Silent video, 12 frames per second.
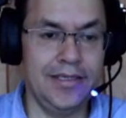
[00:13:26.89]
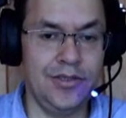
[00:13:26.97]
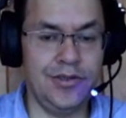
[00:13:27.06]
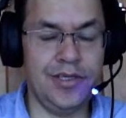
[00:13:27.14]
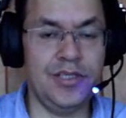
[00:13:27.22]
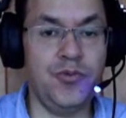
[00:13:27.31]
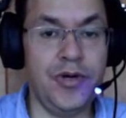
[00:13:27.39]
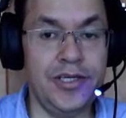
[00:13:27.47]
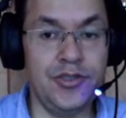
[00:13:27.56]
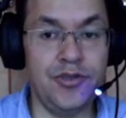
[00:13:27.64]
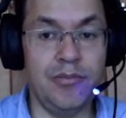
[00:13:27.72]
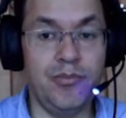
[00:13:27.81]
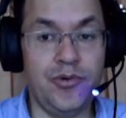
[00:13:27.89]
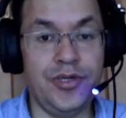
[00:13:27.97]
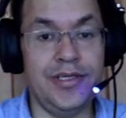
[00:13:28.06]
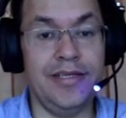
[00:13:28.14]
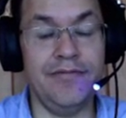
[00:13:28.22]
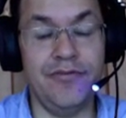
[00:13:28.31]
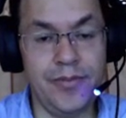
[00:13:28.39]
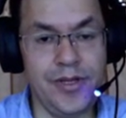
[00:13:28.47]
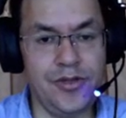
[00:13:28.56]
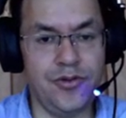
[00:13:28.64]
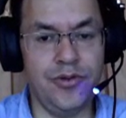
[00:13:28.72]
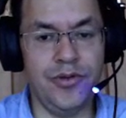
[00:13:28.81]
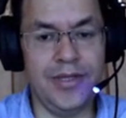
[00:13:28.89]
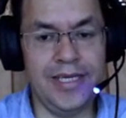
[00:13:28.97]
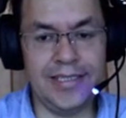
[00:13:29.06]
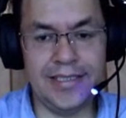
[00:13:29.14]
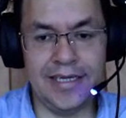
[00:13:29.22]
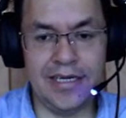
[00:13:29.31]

So that's why it's so important for me to do this